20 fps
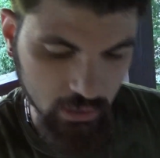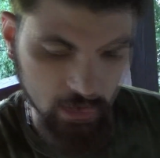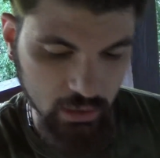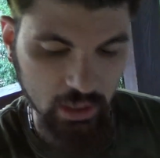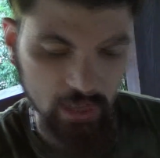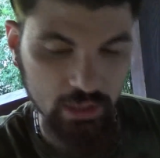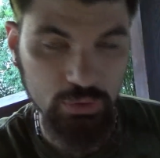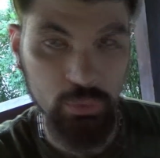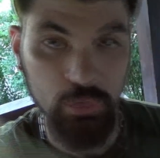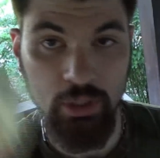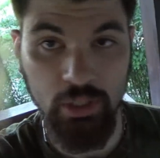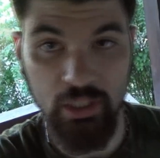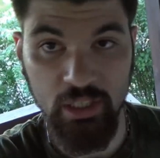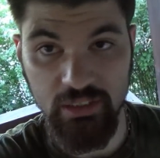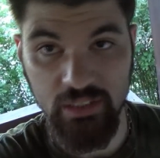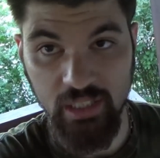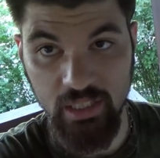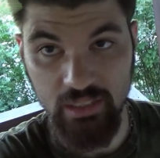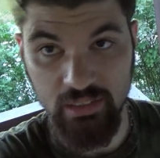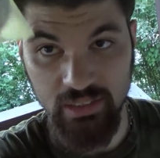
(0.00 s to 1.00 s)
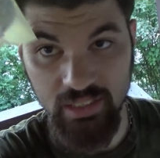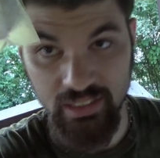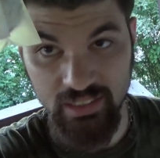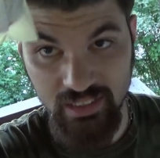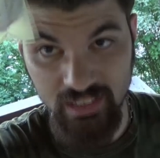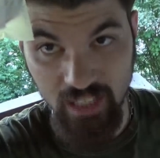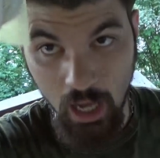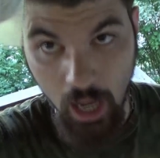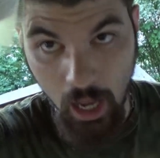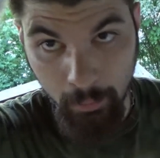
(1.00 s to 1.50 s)
eats one of these things. This is
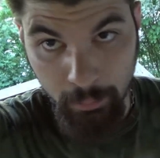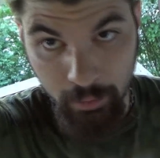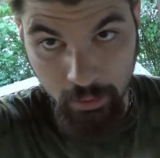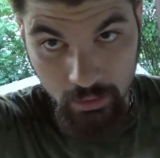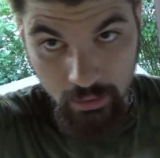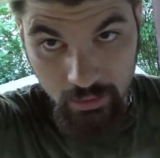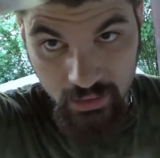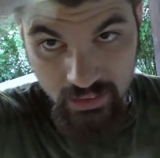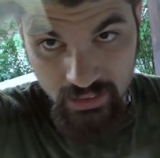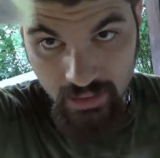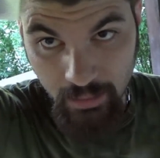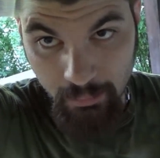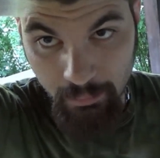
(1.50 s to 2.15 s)
a hopper. This is a